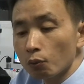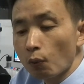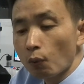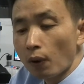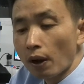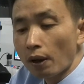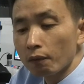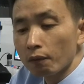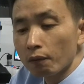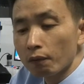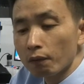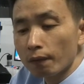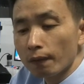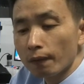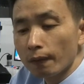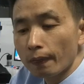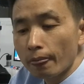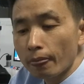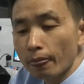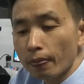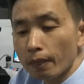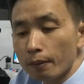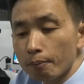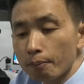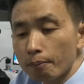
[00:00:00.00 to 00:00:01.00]
1
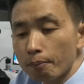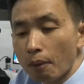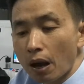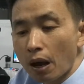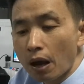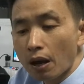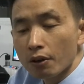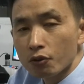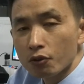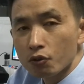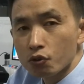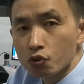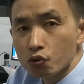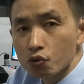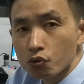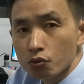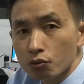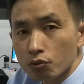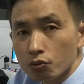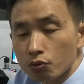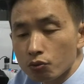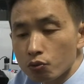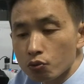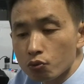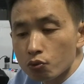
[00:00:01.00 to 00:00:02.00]

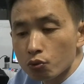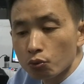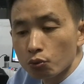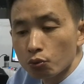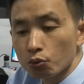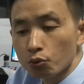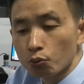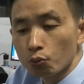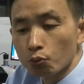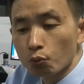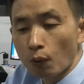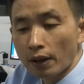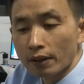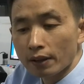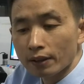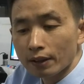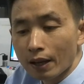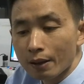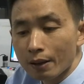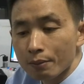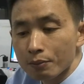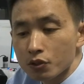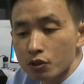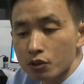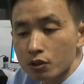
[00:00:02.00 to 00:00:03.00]
month to do 1
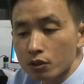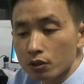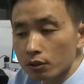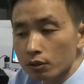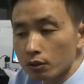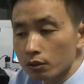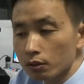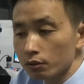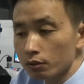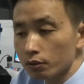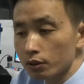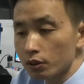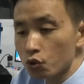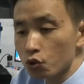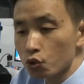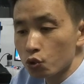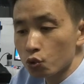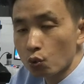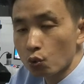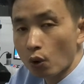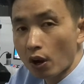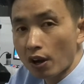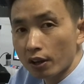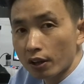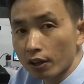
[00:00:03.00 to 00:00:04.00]
time this
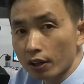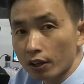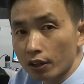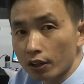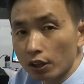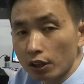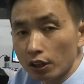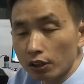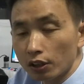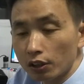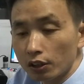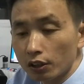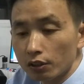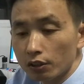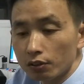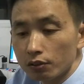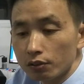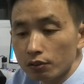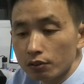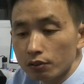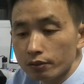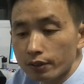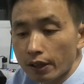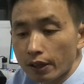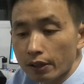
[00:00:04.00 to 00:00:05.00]
stronger cleaning
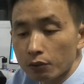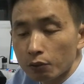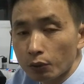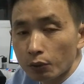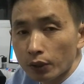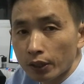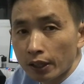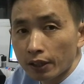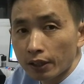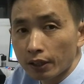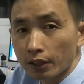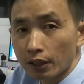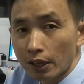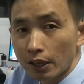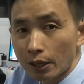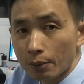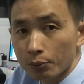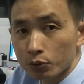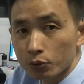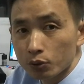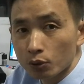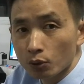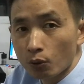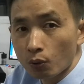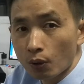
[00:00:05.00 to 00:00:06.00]
that we can
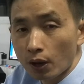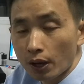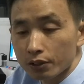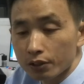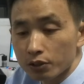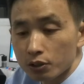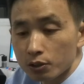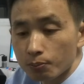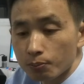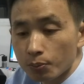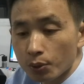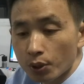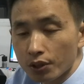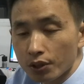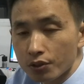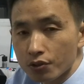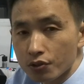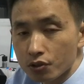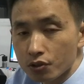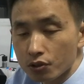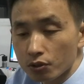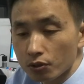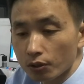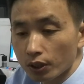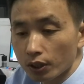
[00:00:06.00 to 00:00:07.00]
keep the quality
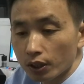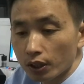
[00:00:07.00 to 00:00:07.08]
print.